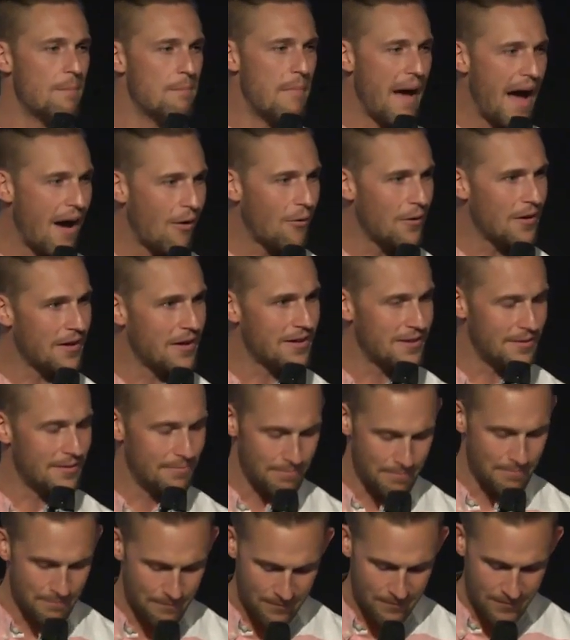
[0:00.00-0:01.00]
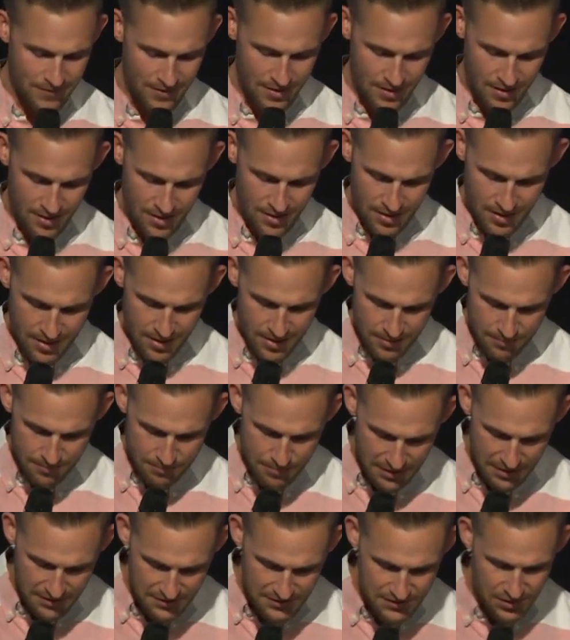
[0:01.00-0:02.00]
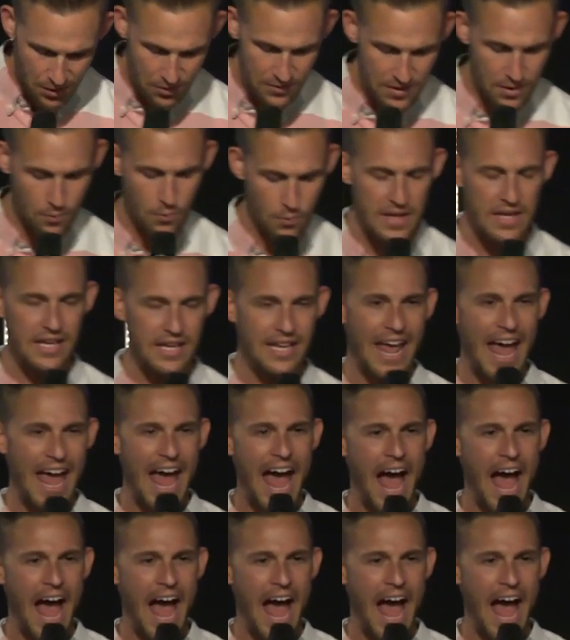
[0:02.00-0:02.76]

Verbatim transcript: about him, but so that we could